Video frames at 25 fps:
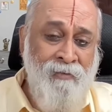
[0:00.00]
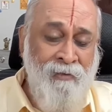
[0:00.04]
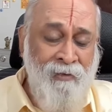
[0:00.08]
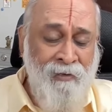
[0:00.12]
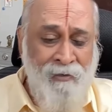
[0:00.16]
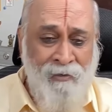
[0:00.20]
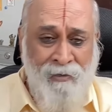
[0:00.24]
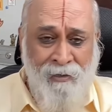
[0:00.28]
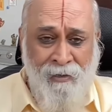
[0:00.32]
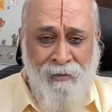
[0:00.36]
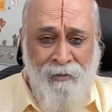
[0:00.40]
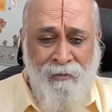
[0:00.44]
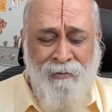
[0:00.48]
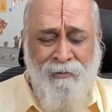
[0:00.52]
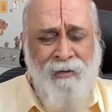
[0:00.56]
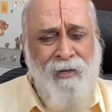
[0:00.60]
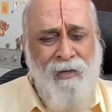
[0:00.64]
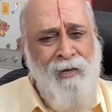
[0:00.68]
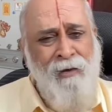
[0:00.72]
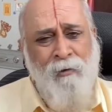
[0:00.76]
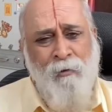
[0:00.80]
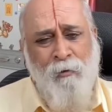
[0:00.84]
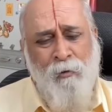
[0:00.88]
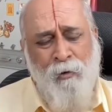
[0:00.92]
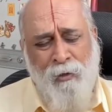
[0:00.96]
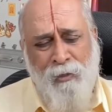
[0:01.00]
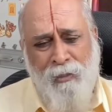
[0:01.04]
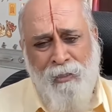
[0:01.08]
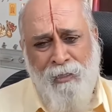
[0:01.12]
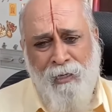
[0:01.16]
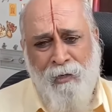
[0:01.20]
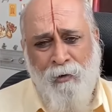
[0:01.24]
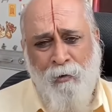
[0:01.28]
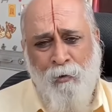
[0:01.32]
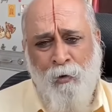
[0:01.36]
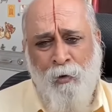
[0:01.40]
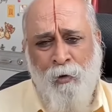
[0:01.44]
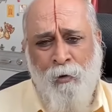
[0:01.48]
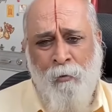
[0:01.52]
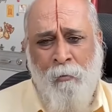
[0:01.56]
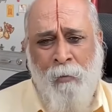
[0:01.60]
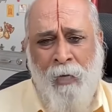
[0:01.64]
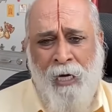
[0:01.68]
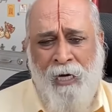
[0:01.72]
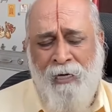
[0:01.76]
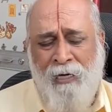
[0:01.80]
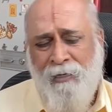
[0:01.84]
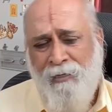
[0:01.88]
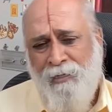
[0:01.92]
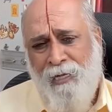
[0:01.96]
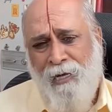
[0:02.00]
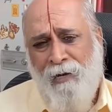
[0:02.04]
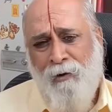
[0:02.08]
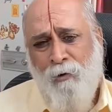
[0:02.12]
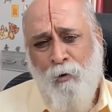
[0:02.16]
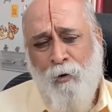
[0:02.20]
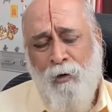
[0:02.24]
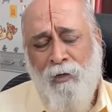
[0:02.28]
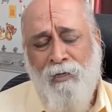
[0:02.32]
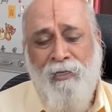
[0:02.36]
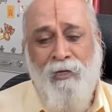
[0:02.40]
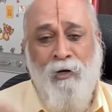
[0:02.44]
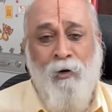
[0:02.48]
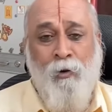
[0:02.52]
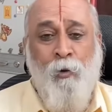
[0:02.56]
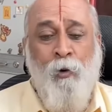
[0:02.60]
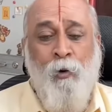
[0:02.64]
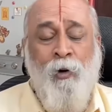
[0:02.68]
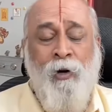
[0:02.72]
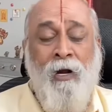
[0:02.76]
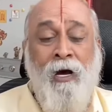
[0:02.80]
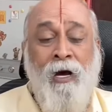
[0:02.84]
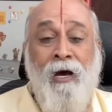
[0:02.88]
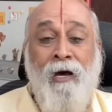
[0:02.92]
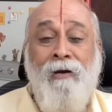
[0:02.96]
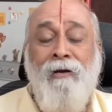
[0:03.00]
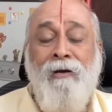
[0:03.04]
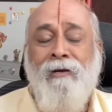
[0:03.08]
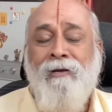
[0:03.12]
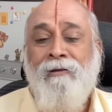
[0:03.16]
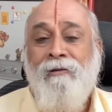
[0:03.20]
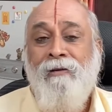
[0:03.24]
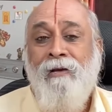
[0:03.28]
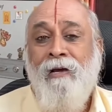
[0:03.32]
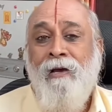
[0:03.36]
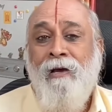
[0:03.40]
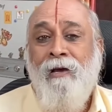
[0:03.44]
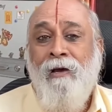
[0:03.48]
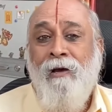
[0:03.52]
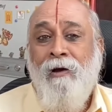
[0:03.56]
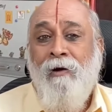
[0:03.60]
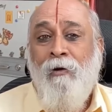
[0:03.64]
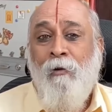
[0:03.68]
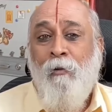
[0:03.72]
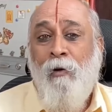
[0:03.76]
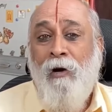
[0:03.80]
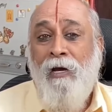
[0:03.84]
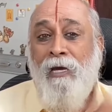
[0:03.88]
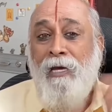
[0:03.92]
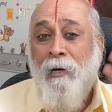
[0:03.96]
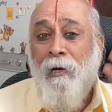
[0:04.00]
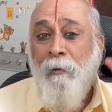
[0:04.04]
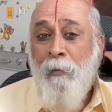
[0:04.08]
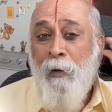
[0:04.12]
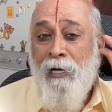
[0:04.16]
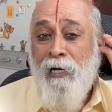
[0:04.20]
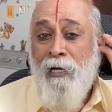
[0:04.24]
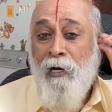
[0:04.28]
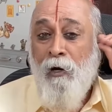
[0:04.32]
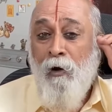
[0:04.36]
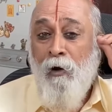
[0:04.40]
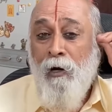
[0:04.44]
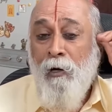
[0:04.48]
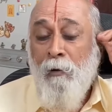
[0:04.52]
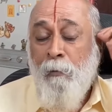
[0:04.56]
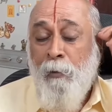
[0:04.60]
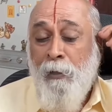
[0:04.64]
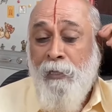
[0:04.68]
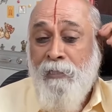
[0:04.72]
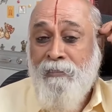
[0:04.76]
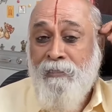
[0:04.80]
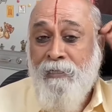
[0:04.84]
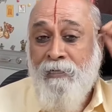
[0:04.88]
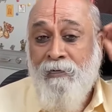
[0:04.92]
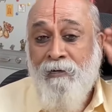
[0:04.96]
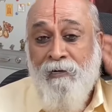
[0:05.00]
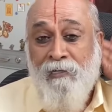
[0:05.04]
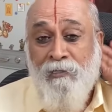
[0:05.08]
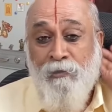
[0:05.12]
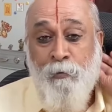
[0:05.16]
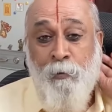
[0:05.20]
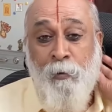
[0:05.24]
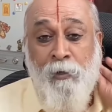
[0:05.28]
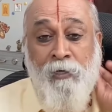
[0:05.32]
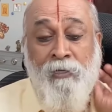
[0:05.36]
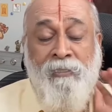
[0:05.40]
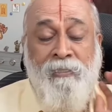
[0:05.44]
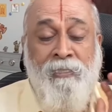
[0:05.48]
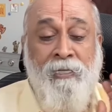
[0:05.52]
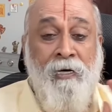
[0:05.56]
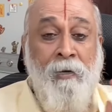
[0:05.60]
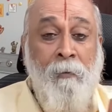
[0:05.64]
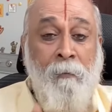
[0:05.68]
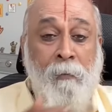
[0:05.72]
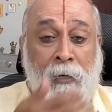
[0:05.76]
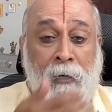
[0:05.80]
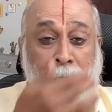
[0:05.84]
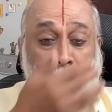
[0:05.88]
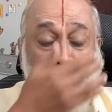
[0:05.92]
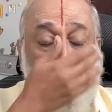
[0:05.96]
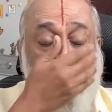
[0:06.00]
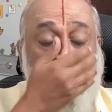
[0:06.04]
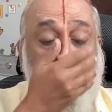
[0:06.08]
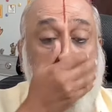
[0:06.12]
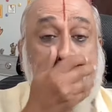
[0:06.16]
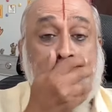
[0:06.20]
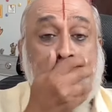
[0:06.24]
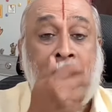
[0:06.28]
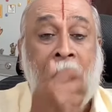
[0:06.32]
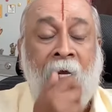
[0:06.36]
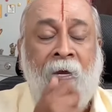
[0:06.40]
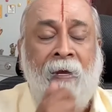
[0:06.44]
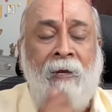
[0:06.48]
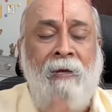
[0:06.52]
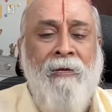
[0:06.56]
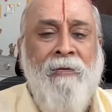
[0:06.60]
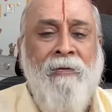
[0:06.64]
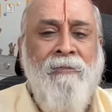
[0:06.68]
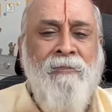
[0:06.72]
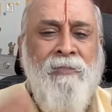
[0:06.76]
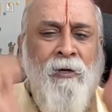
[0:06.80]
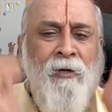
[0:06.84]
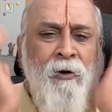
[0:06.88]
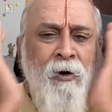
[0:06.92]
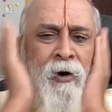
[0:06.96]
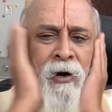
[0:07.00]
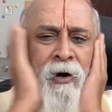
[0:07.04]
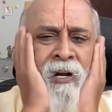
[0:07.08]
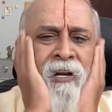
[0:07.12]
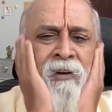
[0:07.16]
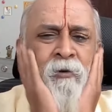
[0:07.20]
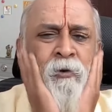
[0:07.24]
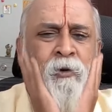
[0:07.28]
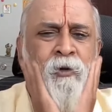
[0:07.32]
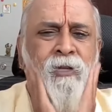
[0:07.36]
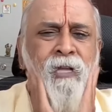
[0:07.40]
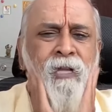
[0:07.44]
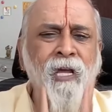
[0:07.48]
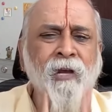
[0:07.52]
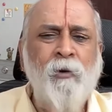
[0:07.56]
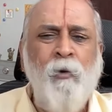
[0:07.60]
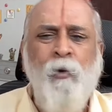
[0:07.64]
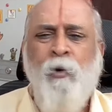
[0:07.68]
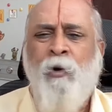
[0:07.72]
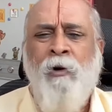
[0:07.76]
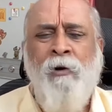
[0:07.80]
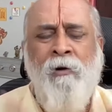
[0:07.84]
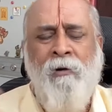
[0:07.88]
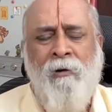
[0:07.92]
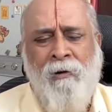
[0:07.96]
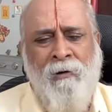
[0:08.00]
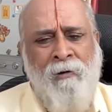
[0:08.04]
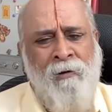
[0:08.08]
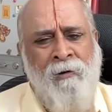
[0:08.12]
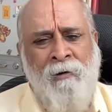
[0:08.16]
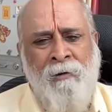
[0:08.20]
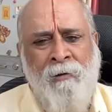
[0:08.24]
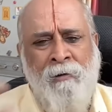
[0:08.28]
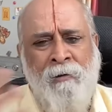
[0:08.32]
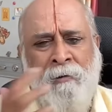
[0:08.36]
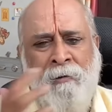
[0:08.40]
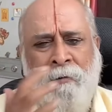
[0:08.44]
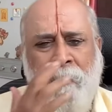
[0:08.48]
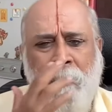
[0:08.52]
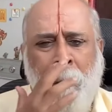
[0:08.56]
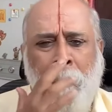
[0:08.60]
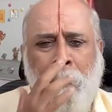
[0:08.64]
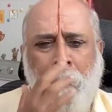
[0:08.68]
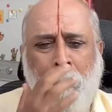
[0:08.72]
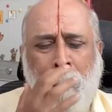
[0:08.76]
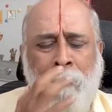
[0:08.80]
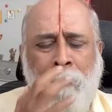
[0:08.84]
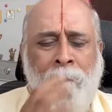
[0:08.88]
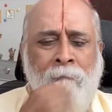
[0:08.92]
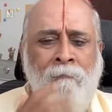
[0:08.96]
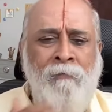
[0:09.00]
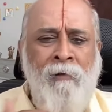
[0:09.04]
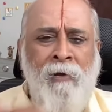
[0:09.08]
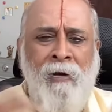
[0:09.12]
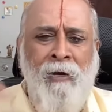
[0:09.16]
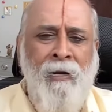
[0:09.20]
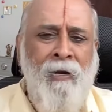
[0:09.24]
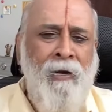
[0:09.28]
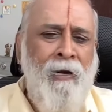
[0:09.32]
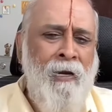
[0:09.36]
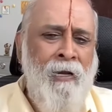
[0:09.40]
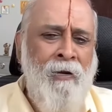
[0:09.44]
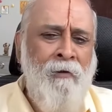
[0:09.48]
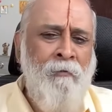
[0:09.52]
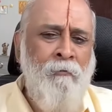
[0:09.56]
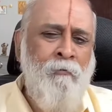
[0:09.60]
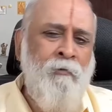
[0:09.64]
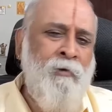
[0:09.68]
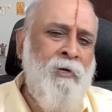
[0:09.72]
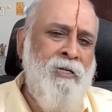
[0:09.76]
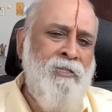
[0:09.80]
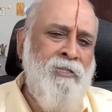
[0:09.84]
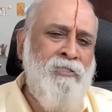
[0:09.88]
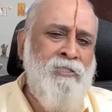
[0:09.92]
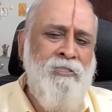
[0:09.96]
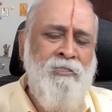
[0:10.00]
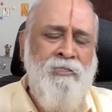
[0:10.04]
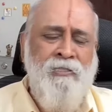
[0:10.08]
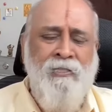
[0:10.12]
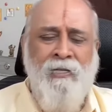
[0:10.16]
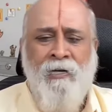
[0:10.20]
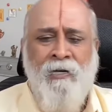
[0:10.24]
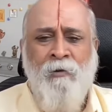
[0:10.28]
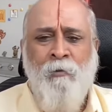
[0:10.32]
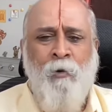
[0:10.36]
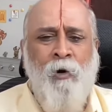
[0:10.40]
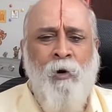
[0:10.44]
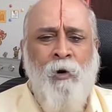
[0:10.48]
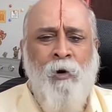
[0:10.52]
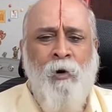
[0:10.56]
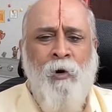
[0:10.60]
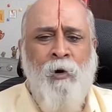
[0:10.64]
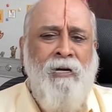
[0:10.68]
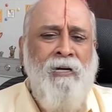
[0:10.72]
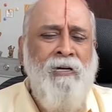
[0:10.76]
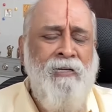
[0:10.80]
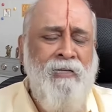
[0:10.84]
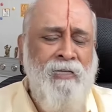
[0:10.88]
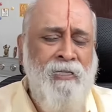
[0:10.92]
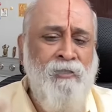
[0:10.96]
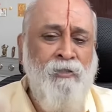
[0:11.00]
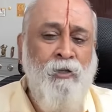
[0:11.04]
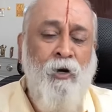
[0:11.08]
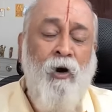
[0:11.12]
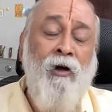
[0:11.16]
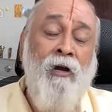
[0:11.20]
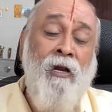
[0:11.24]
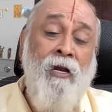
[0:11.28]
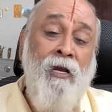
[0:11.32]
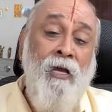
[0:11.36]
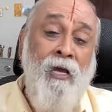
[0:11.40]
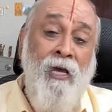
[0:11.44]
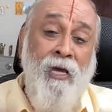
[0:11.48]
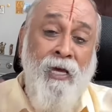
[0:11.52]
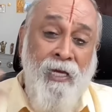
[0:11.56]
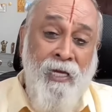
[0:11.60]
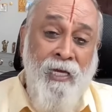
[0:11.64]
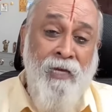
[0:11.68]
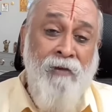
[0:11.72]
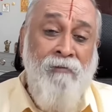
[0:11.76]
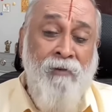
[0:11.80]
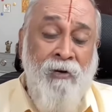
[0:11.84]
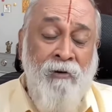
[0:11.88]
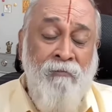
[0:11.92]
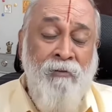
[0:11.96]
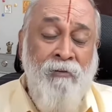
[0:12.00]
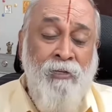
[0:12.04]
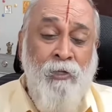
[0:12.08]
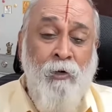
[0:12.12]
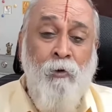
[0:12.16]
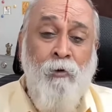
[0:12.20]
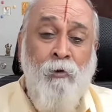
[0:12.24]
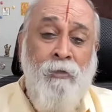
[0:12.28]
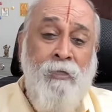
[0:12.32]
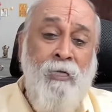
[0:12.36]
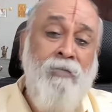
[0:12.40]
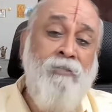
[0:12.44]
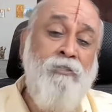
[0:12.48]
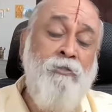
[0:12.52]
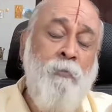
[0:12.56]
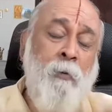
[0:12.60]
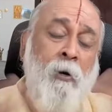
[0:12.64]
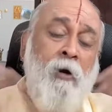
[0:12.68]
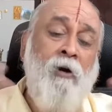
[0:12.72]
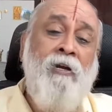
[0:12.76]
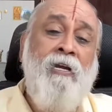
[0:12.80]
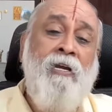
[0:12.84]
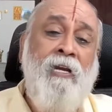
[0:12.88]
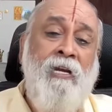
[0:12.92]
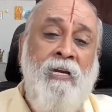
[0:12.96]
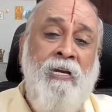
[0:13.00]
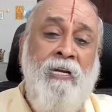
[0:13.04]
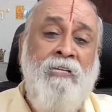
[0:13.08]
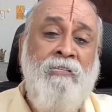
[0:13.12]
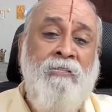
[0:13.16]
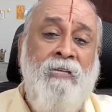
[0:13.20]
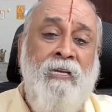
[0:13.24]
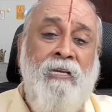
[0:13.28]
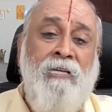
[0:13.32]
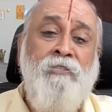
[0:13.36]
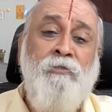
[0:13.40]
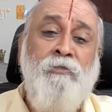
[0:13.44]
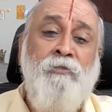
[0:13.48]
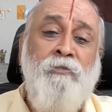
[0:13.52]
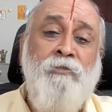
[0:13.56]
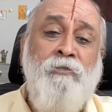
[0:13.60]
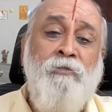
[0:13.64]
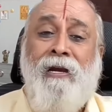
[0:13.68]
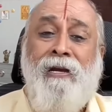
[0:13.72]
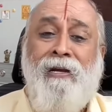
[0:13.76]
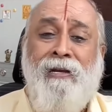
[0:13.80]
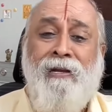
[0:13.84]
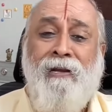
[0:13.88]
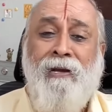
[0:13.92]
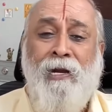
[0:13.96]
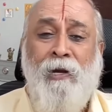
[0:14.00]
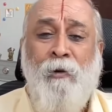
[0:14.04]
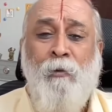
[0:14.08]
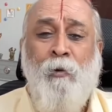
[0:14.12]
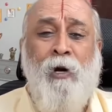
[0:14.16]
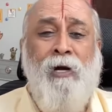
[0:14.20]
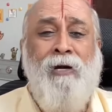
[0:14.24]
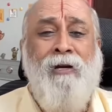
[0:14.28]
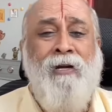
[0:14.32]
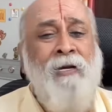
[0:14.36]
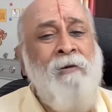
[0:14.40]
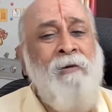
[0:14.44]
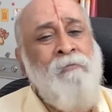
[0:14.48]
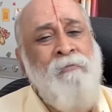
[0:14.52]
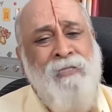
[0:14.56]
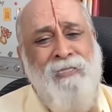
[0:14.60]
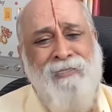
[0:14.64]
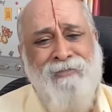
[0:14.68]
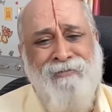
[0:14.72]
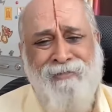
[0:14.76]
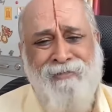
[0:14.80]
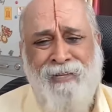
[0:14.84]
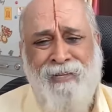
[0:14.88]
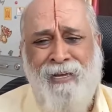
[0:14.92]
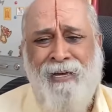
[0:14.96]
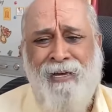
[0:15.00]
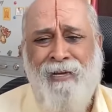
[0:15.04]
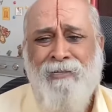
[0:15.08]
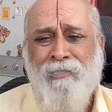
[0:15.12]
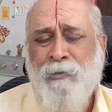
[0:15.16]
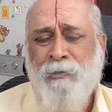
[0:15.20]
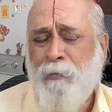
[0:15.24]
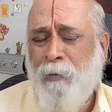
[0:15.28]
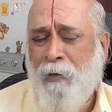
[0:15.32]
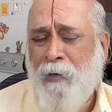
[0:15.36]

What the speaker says: thinking. They have got their own mind. They have got their own heart. Why a particular person responds in a particular way is according to their own will and wish and whatever it is, or even without that, spontaneously, sporadically, what comes they